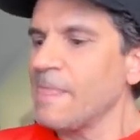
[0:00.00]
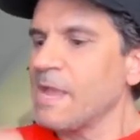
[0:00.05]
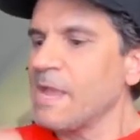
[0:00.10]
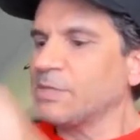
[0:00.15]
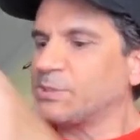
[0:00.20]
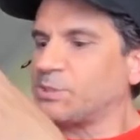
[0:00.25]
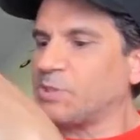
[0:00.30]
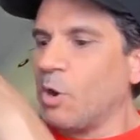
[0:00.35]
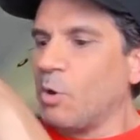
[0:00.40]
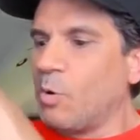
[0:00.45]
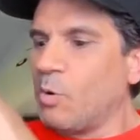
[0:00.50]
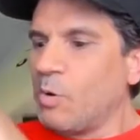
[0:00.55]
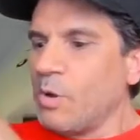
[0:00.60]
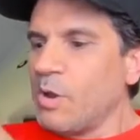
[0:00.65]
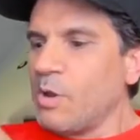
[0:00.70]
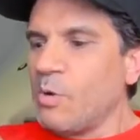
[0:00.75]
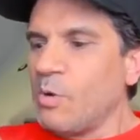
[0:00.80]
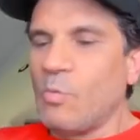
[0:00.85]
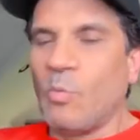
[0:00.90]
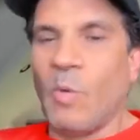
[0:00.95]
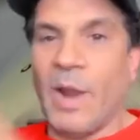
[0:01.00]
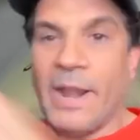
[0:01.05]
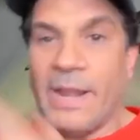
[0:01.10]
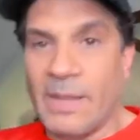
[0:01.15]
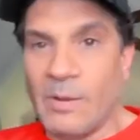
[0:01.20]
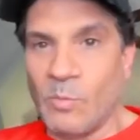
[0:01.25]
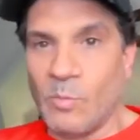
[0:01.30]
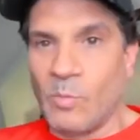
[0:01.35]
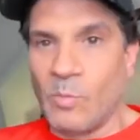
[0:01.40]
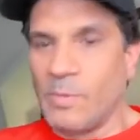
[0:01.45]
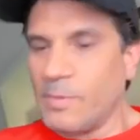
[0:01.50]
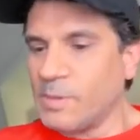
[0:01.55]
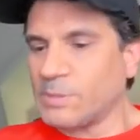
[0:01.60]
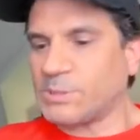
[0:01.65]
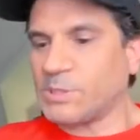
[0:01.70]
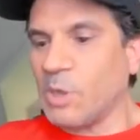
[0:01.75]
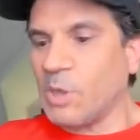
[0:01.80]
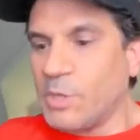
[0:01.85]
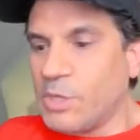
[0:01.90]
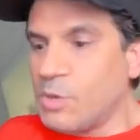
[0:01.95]
So
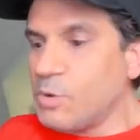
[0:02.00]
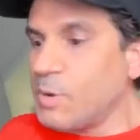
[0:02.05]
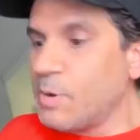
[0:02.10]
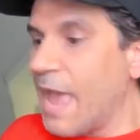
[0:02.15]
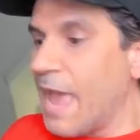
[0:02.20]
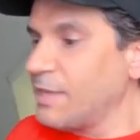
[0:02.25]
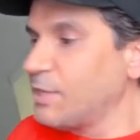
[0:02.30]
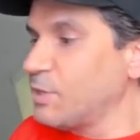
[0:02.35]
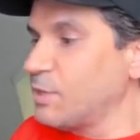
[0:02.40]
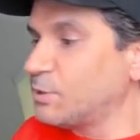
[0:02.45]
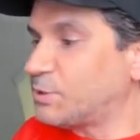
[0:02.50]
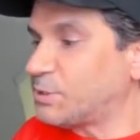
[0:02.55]
you